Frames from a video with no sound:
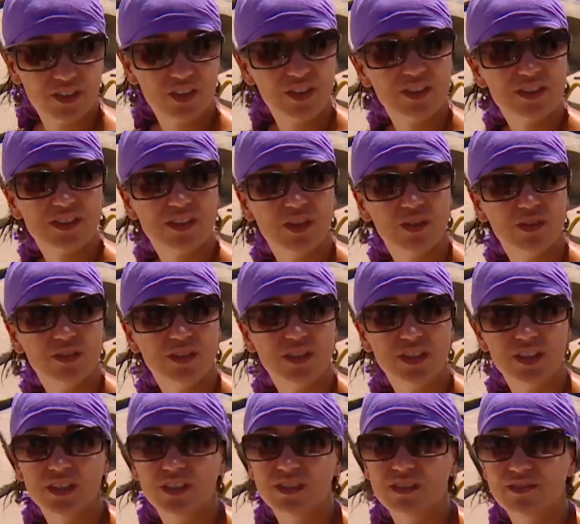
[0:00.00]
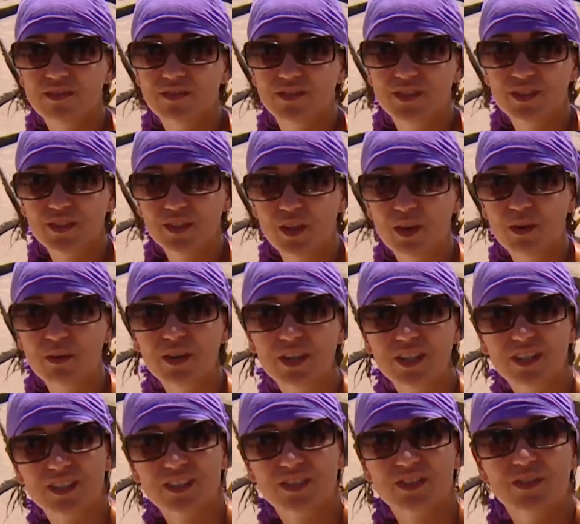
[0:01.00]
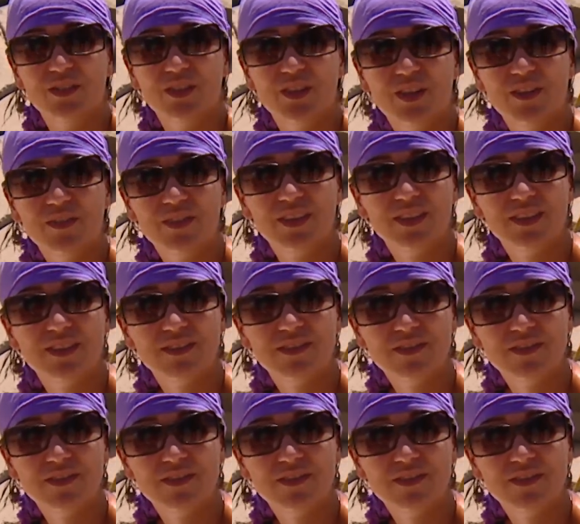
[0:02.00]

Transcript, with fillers: nice healthy glow, I guess, all over.